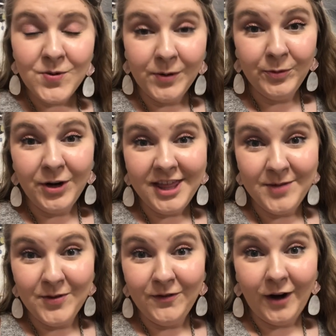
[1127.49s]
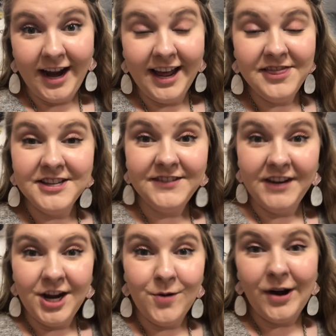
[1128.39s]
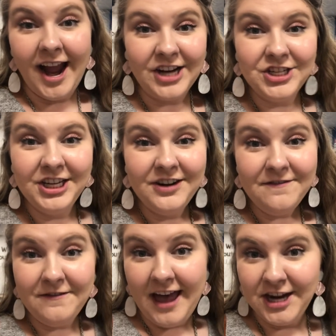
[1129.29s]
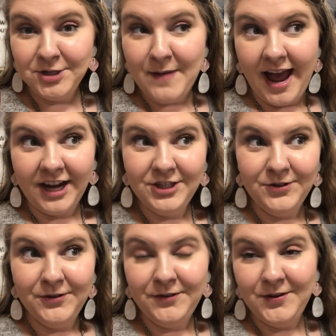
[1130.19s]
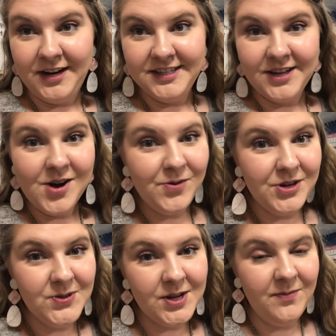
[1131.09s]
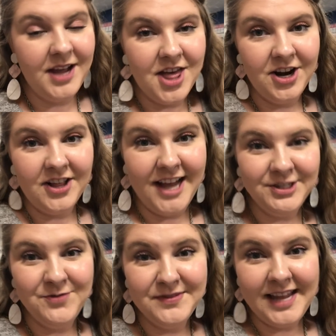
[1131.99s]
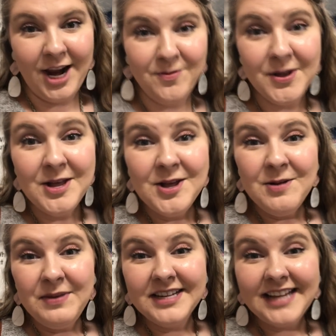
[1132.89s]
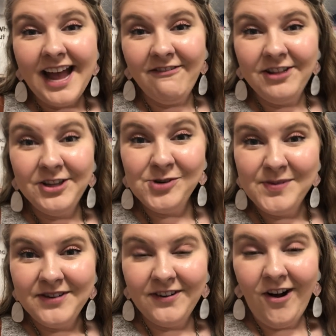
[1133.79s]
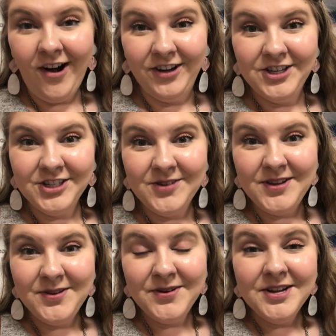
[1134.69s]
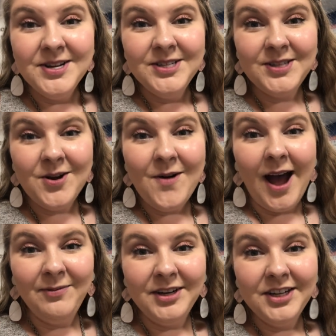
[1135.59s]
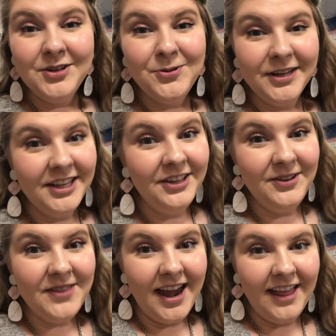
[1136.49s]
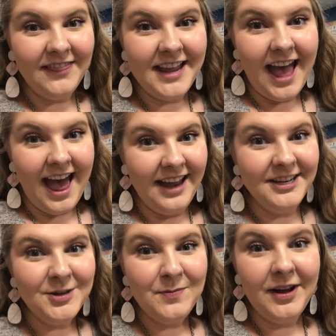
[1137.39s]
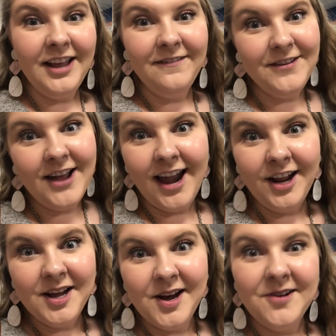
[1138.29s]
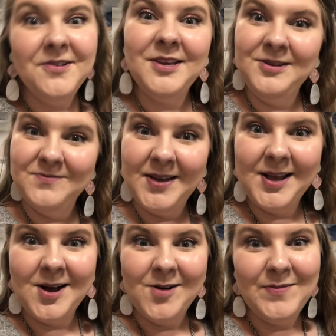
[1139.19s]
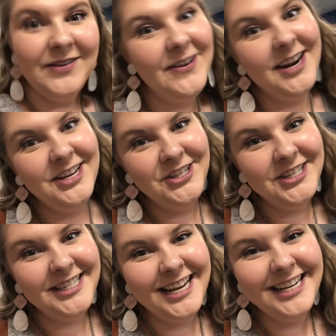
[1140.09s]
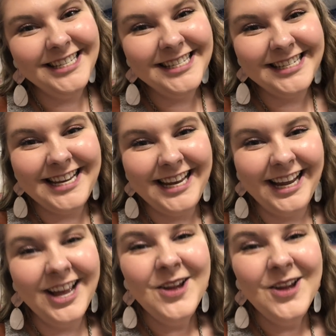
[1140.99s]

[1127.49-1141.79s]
one more thing before I end this video, we're actually gonna flash back to a few days ago when you saw my other classroom setup, because I have a little bit of a haul to show you. So I'm gonna quick include that at the end, but if you gotta go, you may go. But if you're interested in seeing